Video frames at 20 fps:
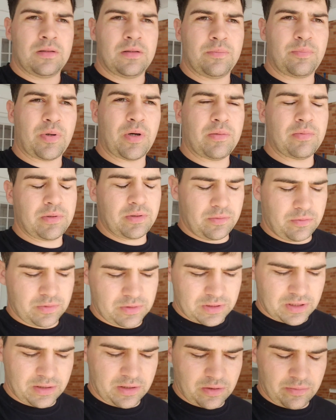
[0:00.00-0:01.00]
probably,
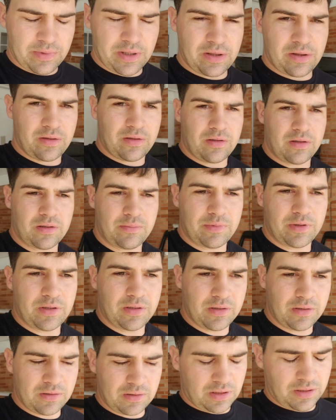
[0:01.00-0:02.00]
once I go
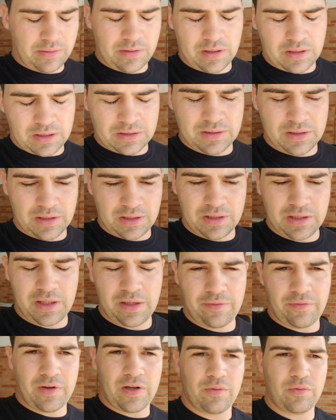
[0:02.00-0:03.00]
methanol, I said
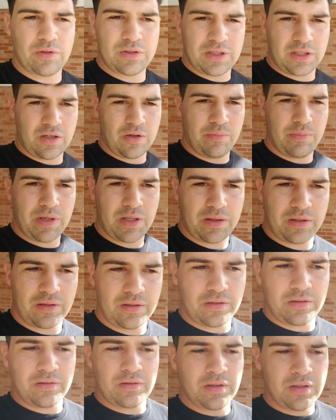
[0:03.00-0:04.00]
E85, once I go
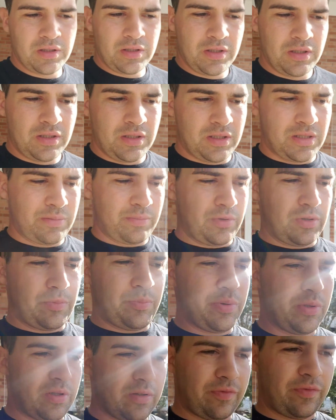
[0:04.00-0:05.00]
methanol, I'm gonna
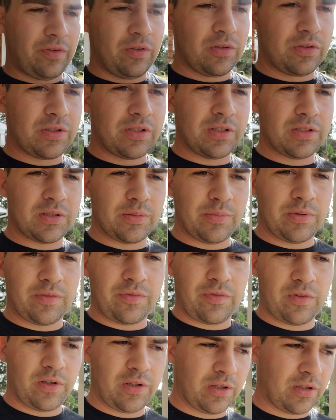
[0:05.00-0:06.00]
put the fuel system in the
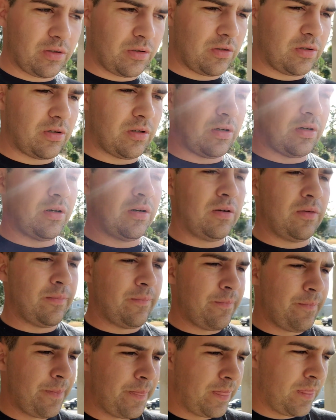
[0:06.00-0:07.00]
front of the car,
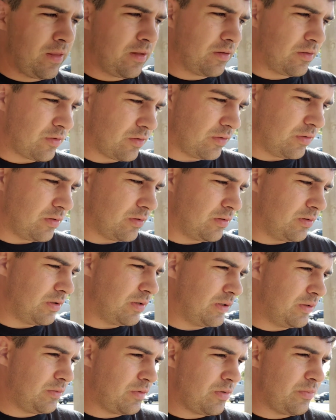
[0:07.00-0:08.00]
so
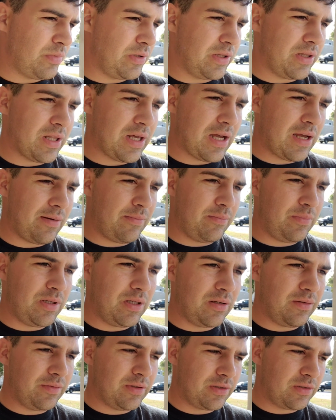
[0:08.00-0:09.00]
it won't be that big
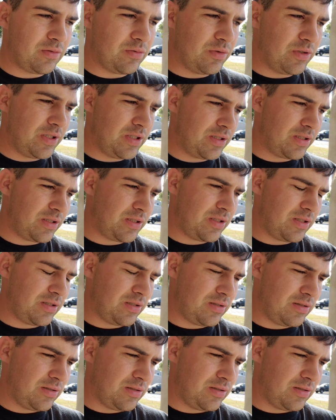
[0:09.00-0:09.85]
of a switch.